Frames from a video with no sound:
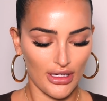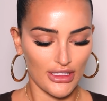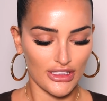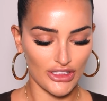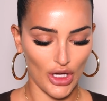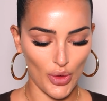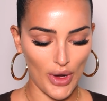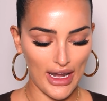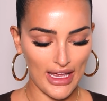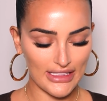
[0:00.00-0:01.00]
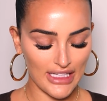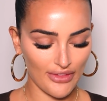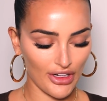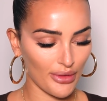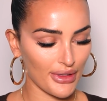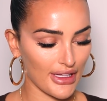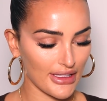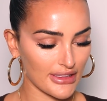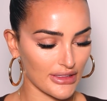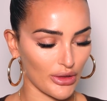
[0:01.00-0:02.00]
So let's have a go with
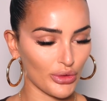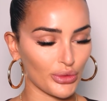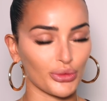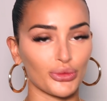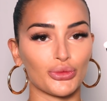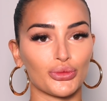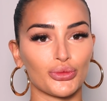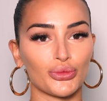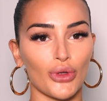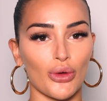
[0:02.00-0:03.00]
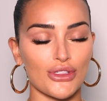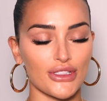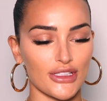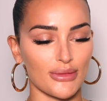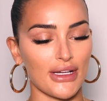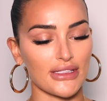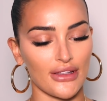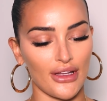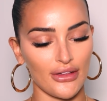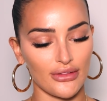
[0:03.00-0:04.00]
this. Oh, I wasn't expecting
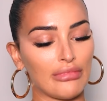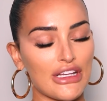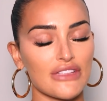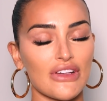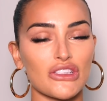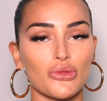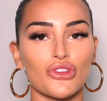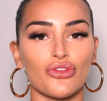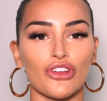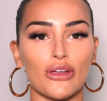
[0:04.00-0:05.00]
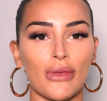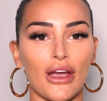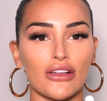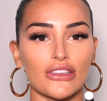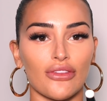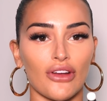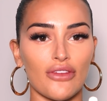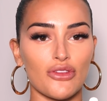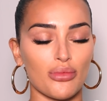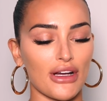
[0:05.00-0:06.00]
that. These things always freak me out because I feel like
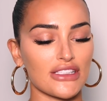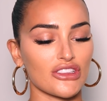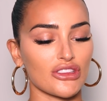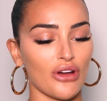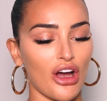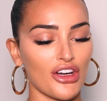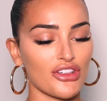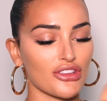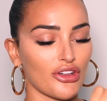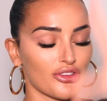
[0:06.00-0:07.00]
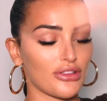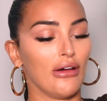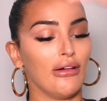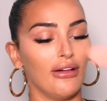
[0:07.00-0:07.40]
if you press it too hard, it just goes.